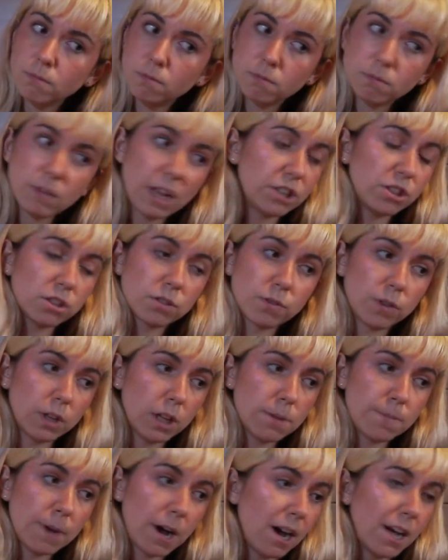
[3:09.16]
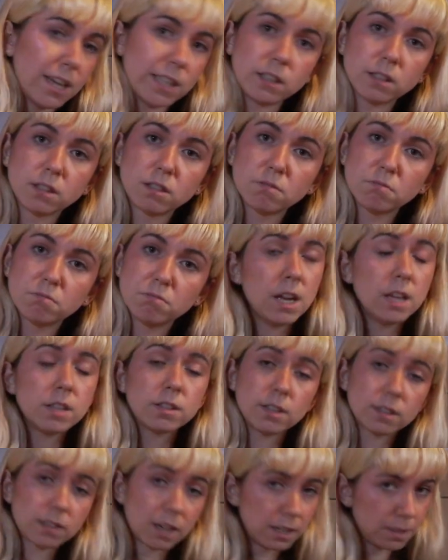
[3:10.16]
They just follow behind. So
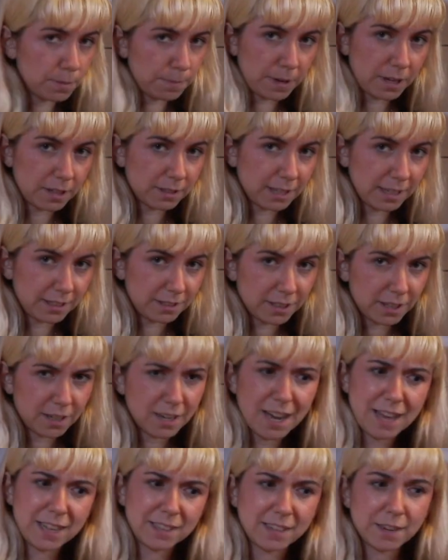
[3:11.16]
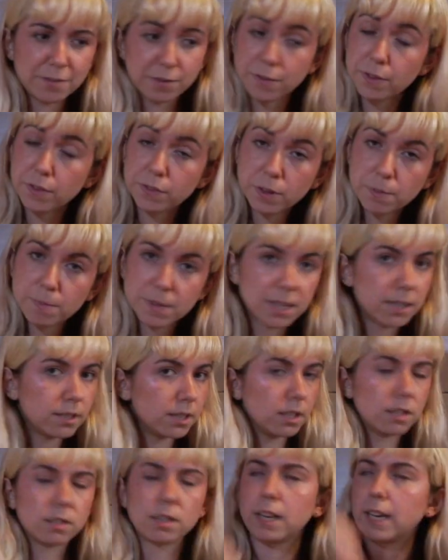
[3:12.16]
this guy's a bartender, and every 15 minutes
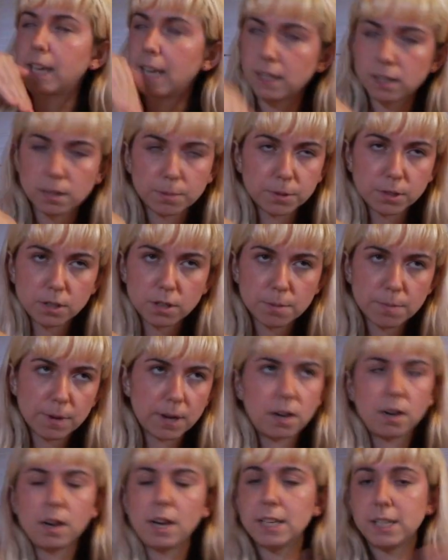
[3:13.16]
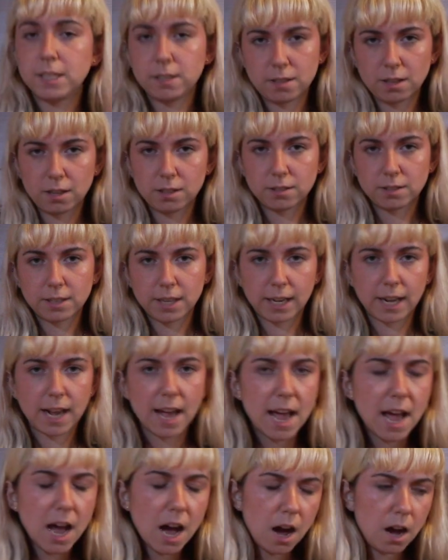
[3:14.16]
he just like gets up onto the bar and he's dancing.
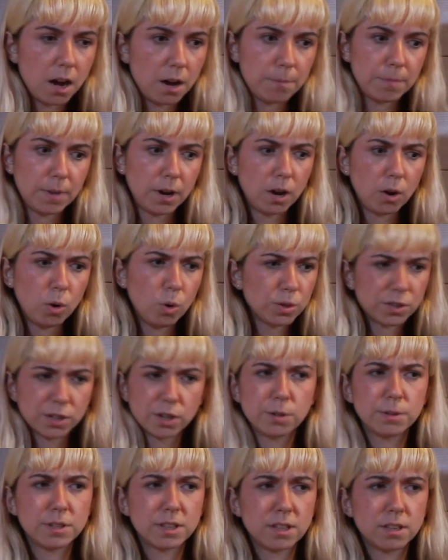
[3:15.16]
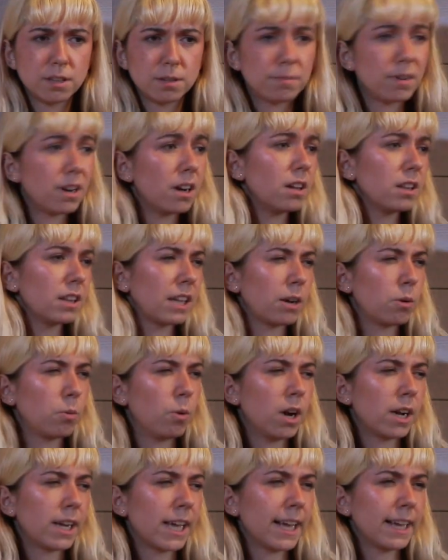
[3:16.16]
Also at the bar, like
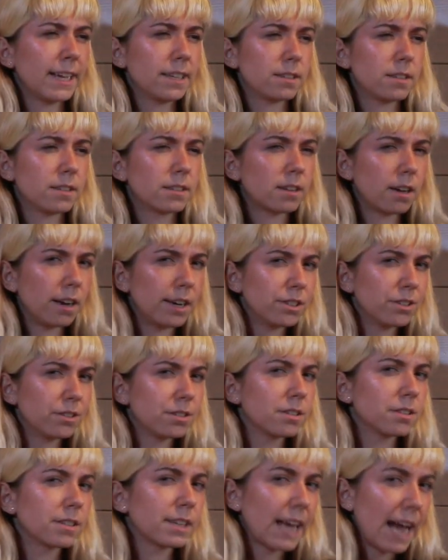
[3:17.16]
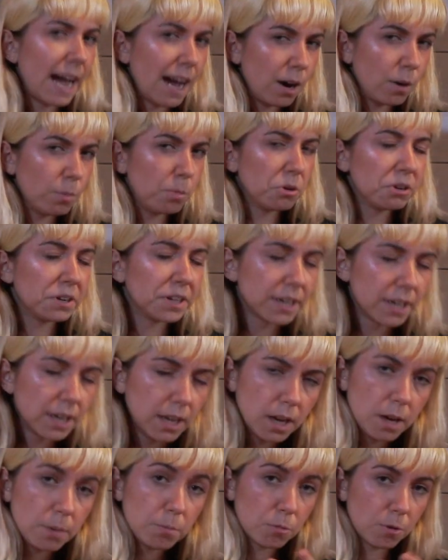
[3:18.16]
working, is this guy dressed as a cowboy.
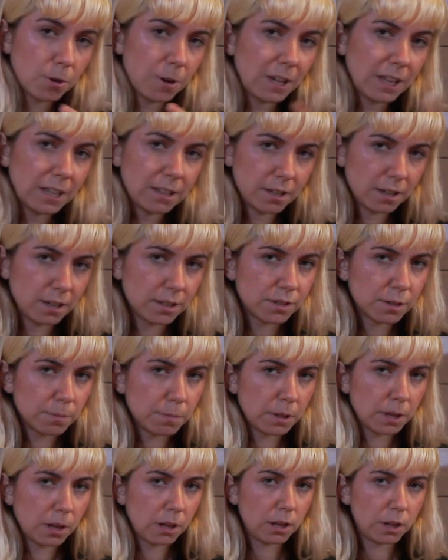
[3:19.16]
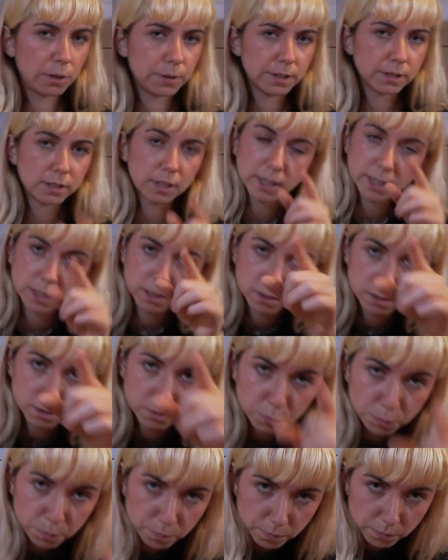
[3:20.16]
Morali turns to Belolo, he's like,
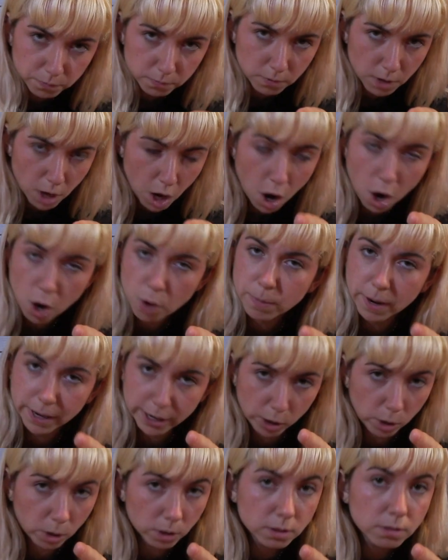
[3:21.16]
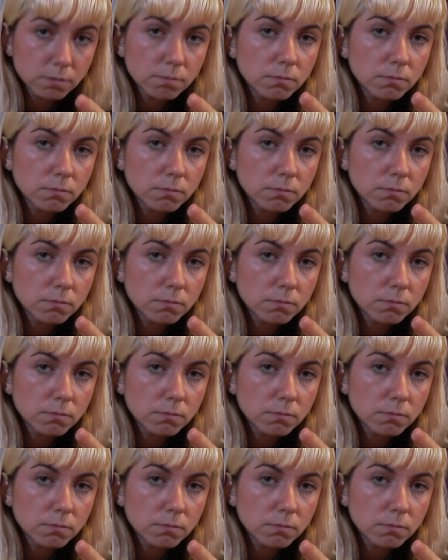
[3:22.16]
oh my god,